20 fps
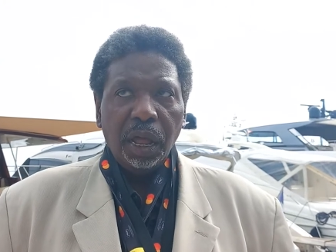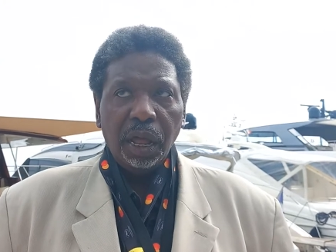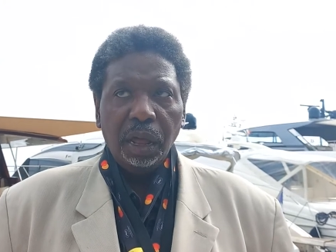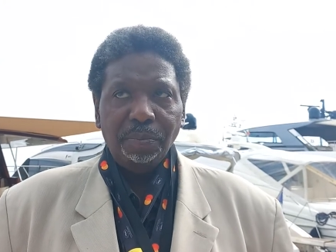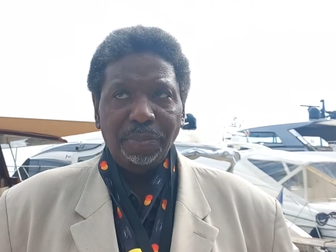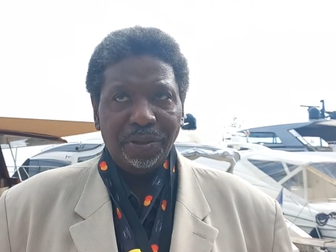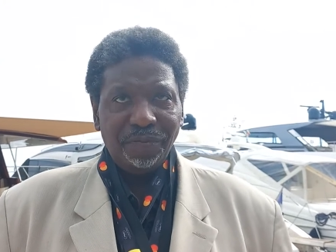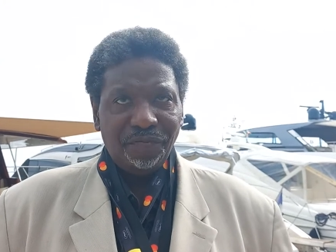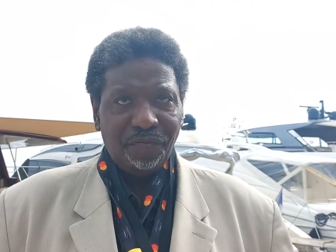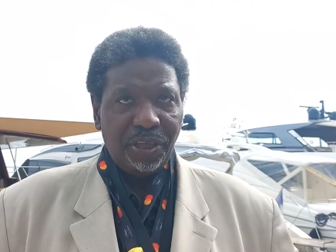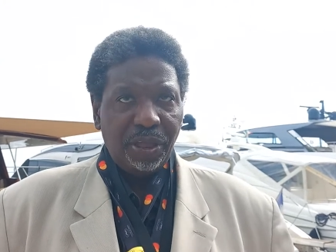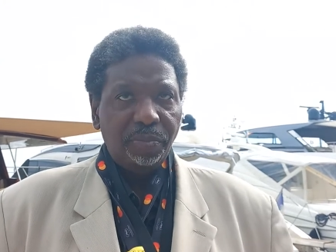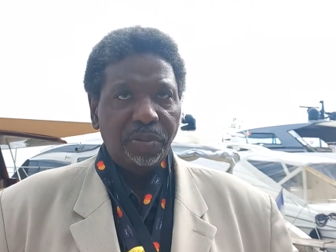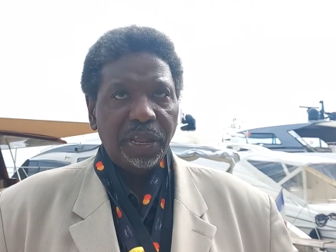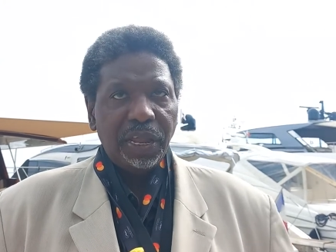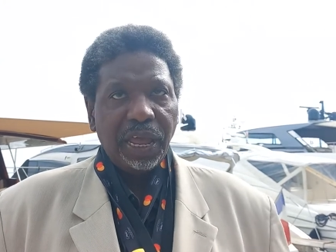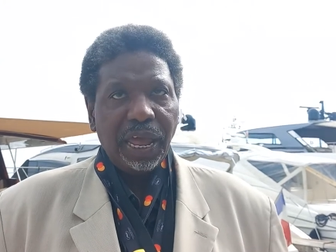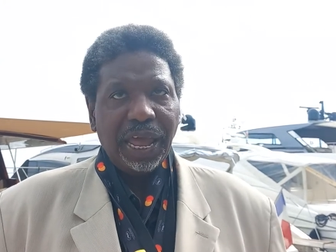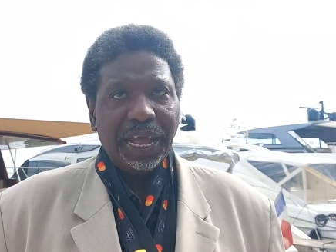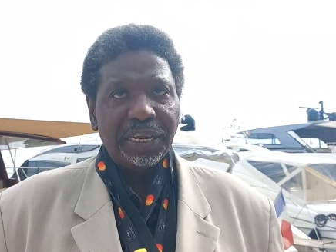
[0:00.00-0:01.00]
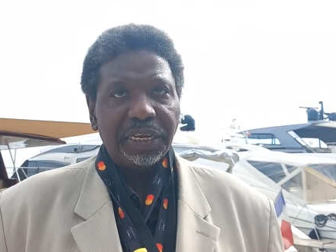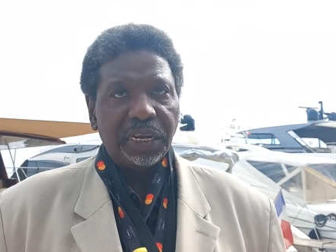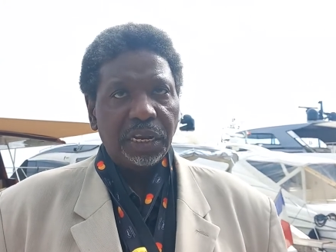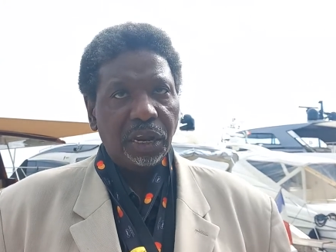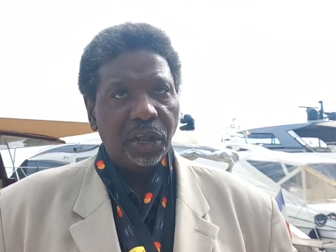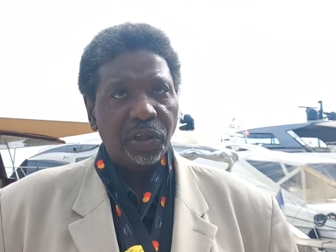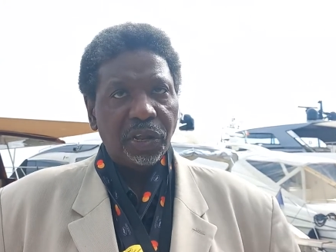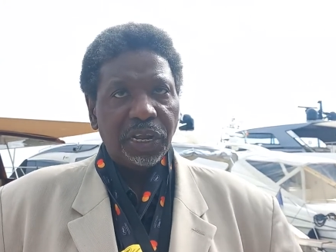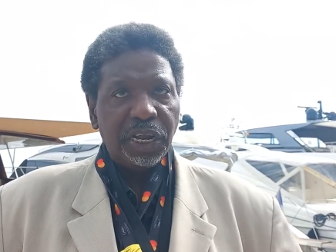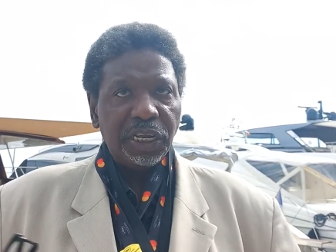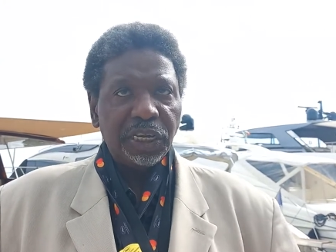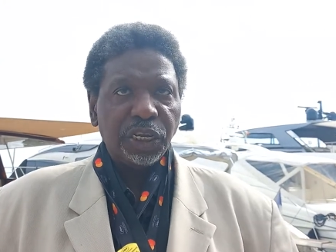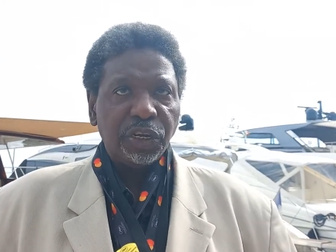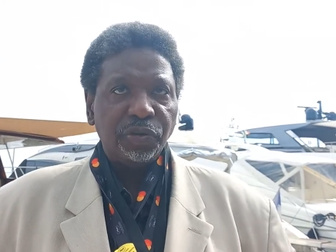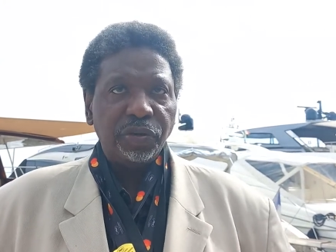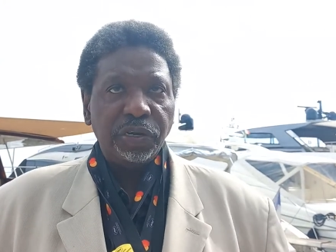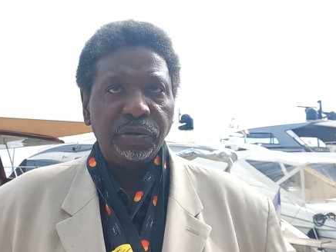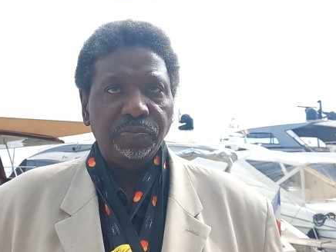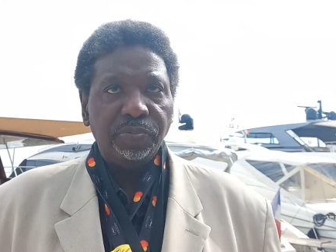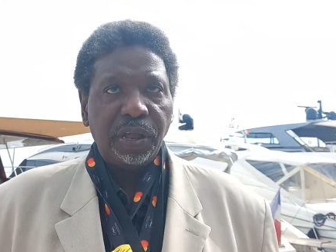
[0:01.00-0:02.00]
My family has a long
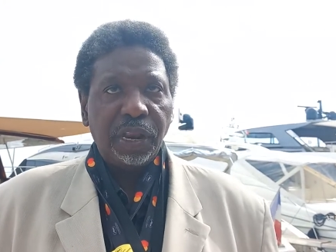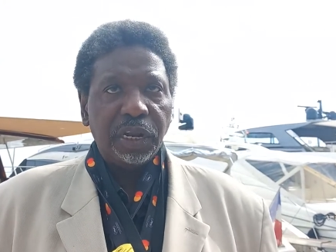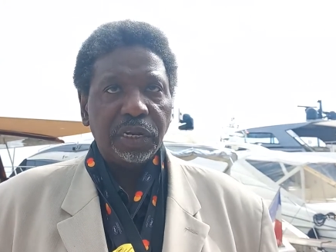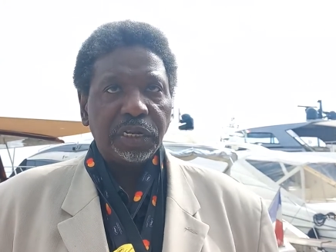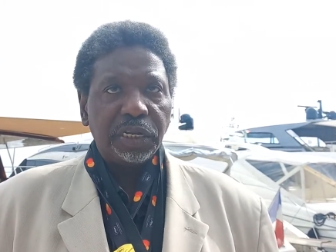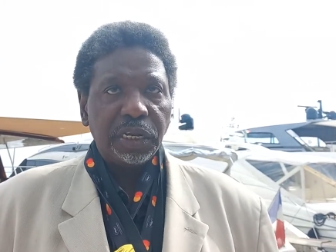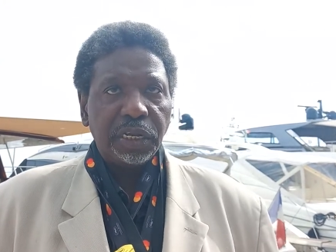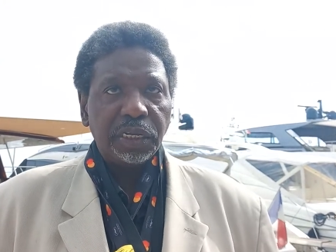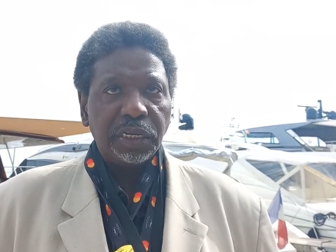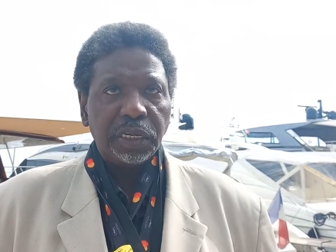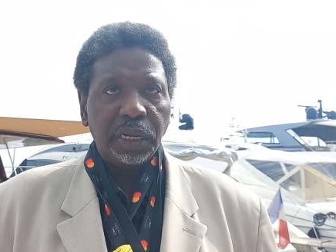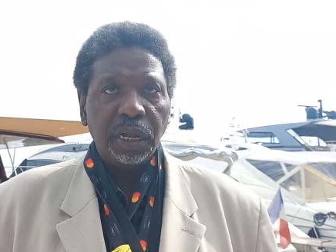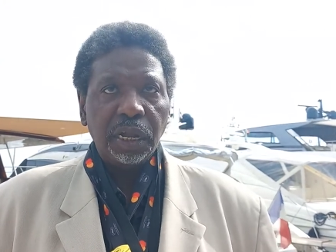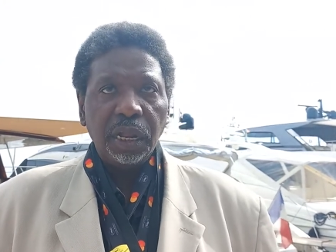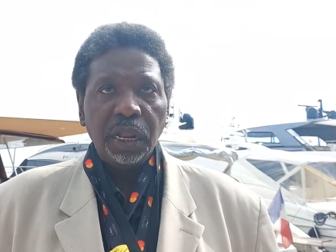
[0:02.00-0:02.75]
history in politics.